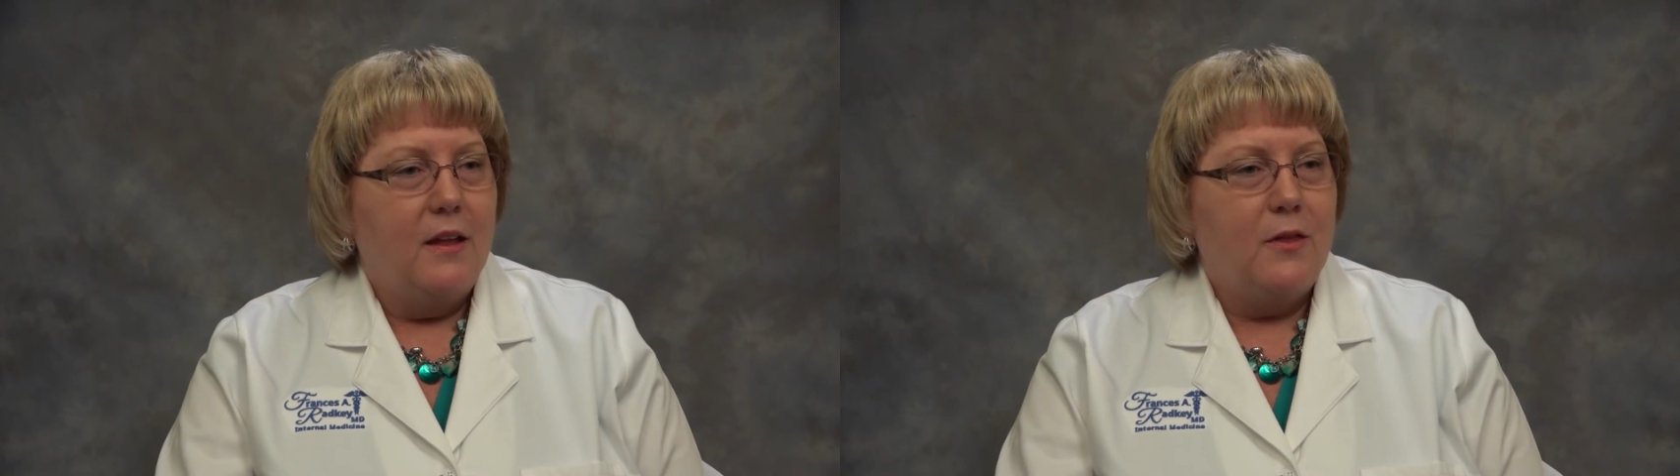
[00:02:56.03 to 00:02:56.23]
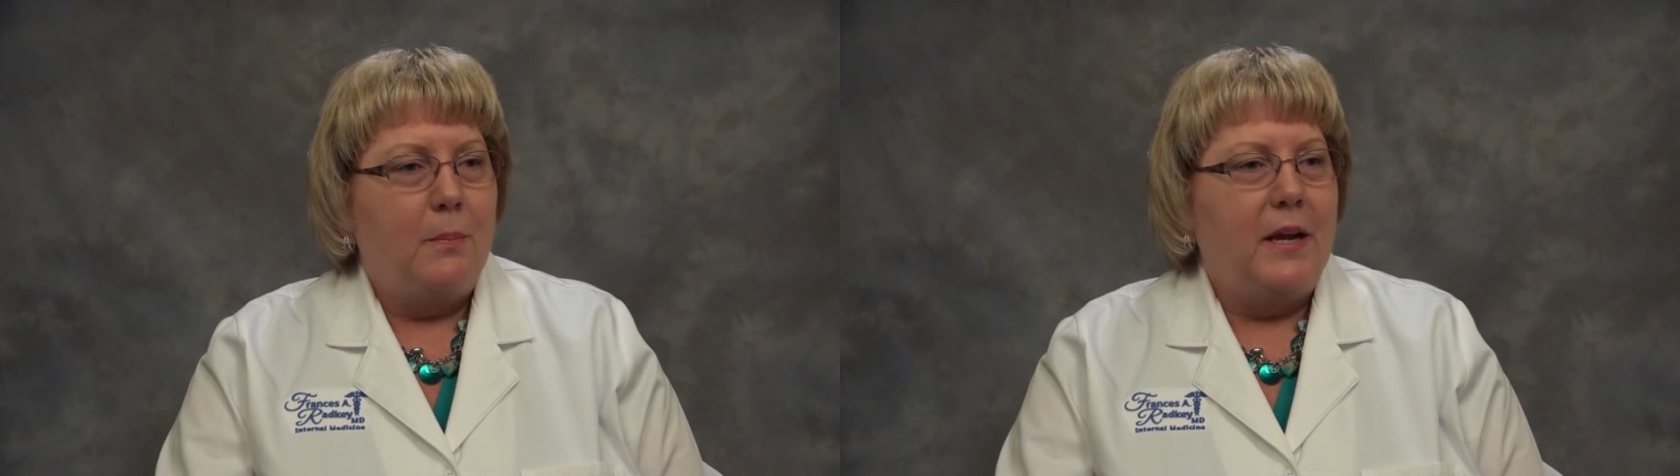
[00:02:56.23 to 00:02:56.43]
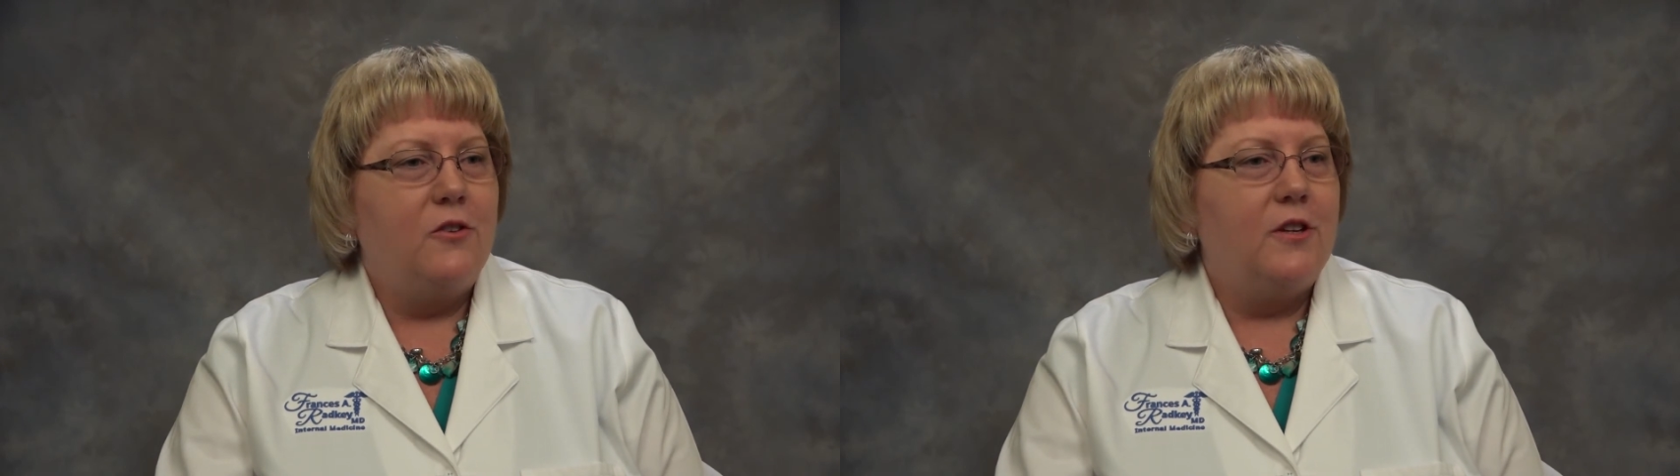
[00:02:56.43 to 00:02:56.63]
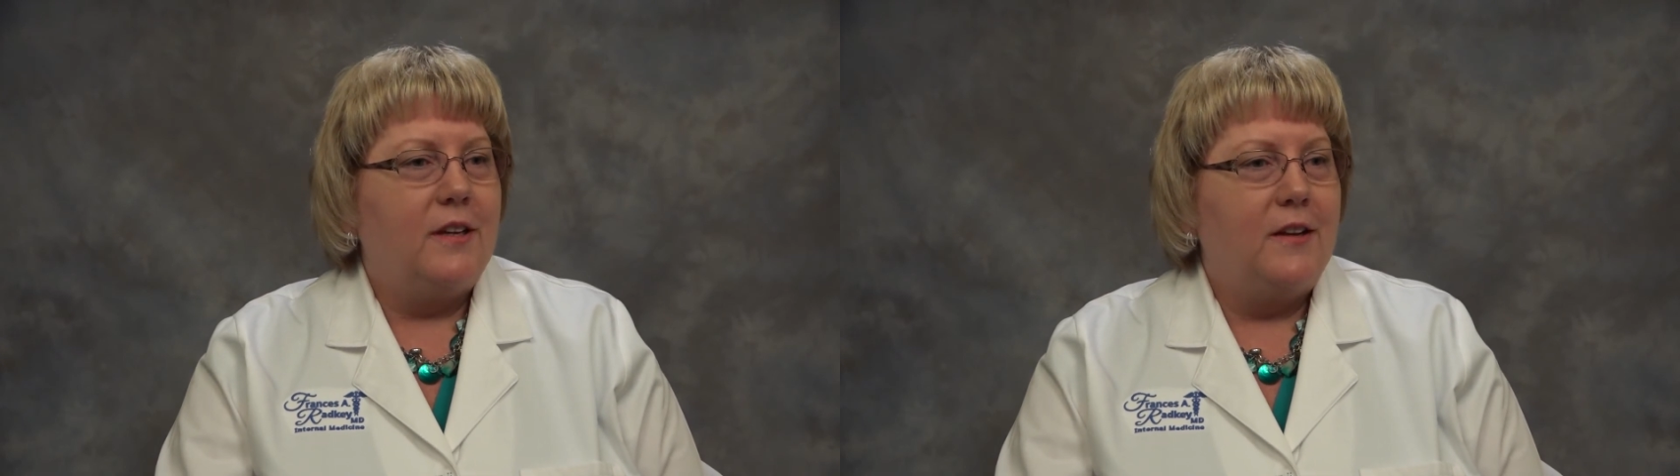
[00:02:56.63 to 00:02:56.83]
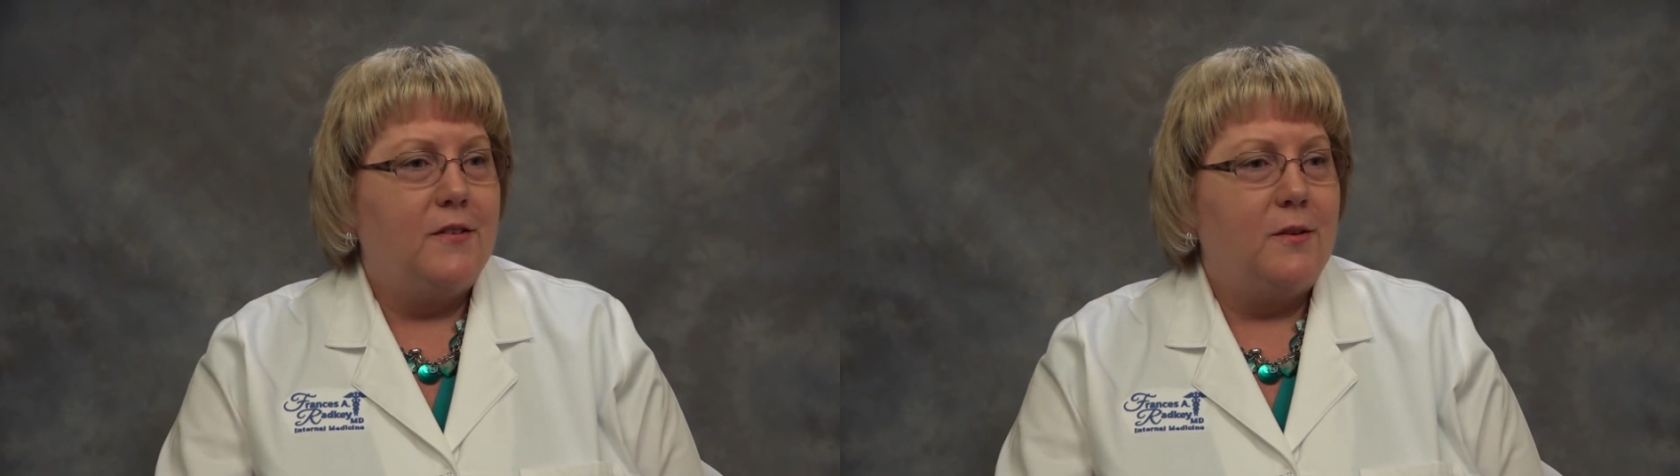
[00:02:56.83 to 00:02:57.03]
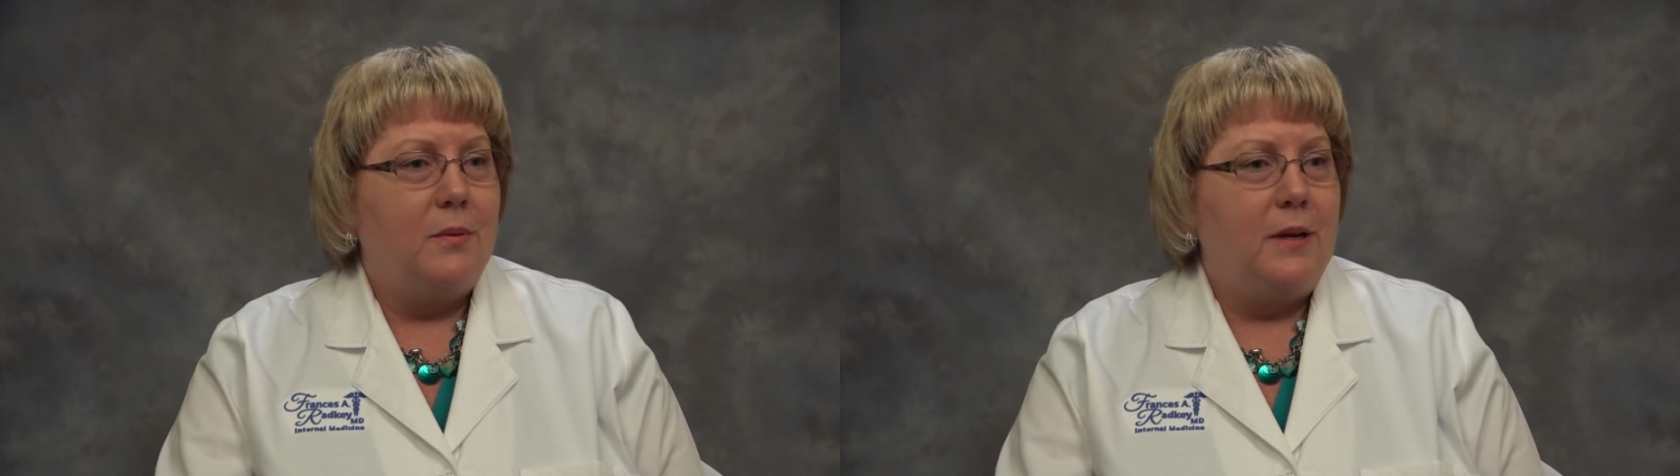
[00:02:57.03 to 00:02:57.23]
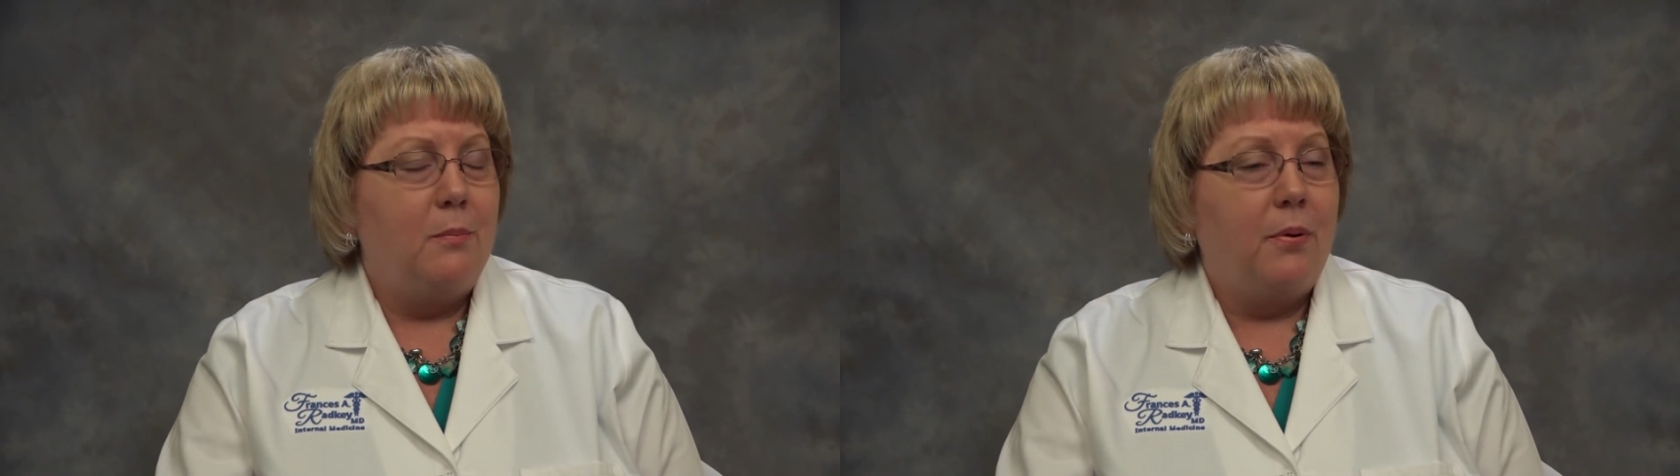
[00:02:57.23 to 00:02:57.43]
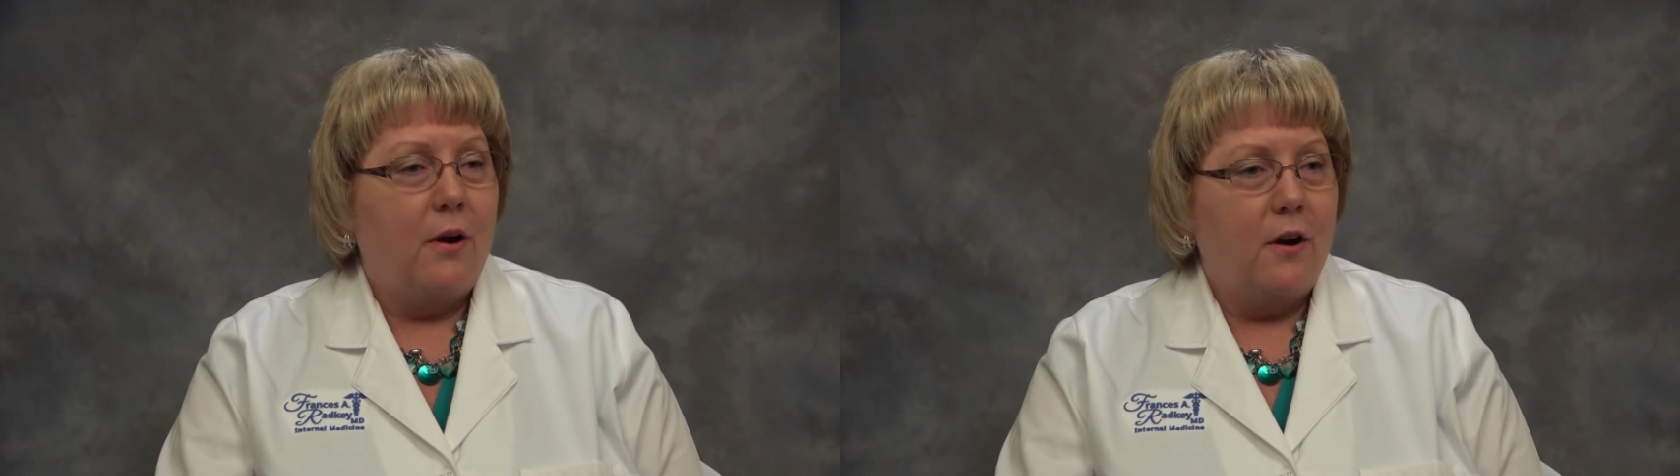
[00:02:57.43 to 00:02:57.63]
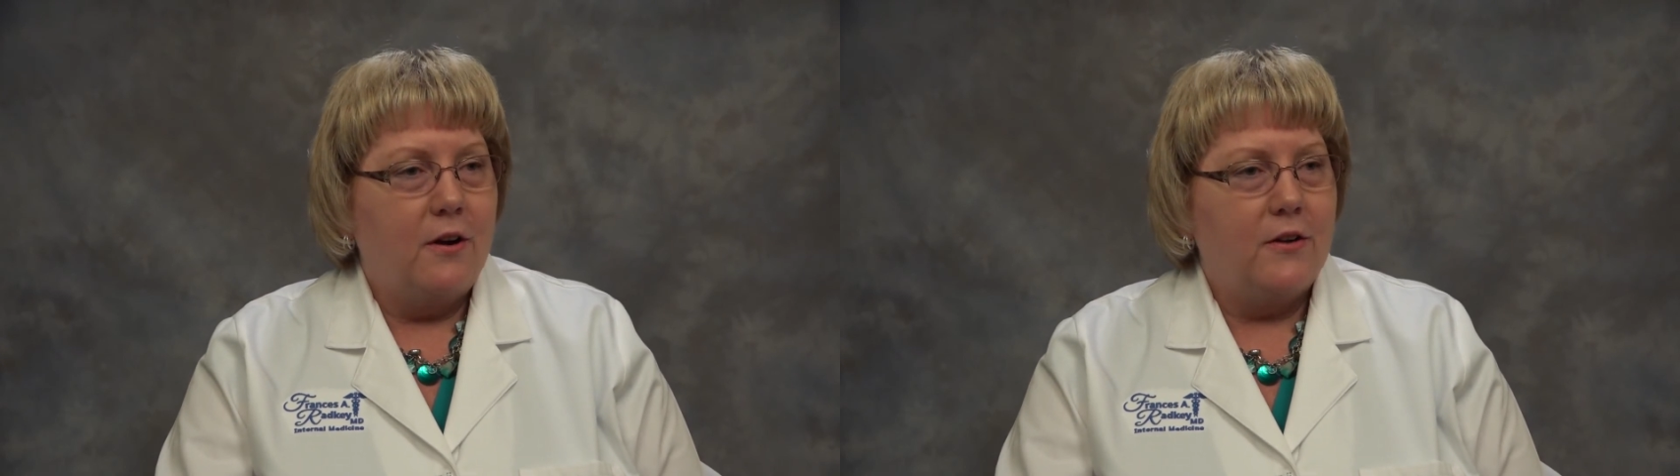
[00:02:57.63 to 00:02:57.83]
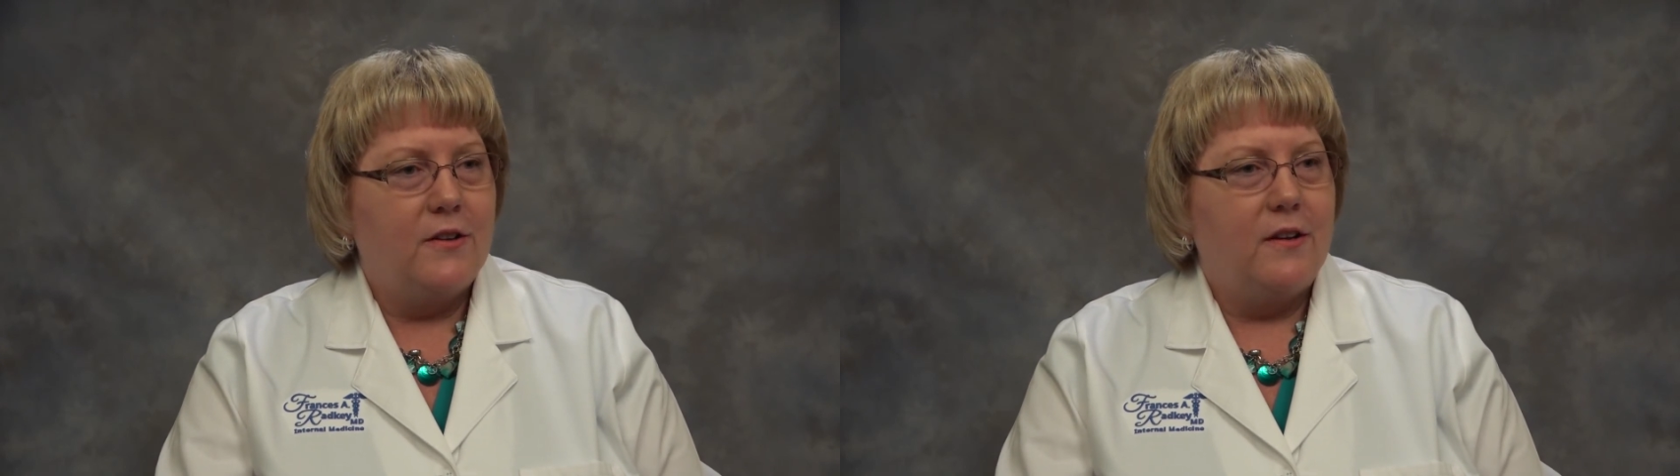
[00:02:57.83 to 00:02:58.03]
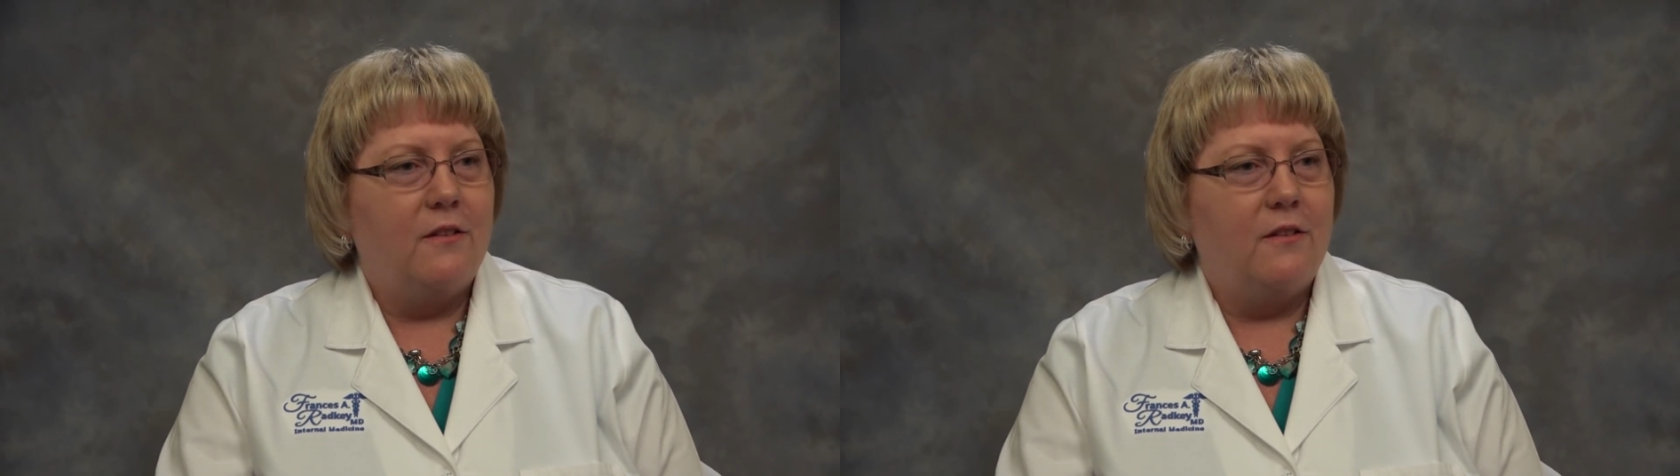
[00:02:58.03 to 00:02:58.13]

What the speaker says: The patient needs to be part